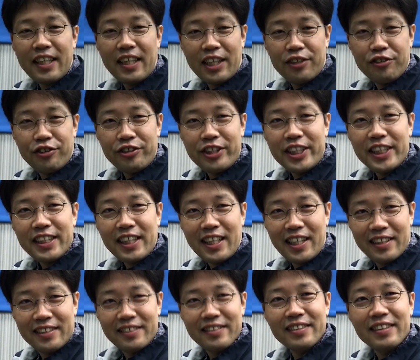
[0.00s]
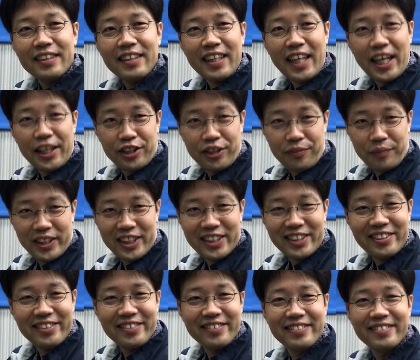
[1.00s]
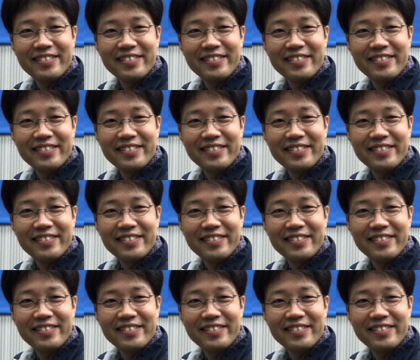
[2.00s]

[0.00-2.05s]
at UnisZA. Nice to meet you.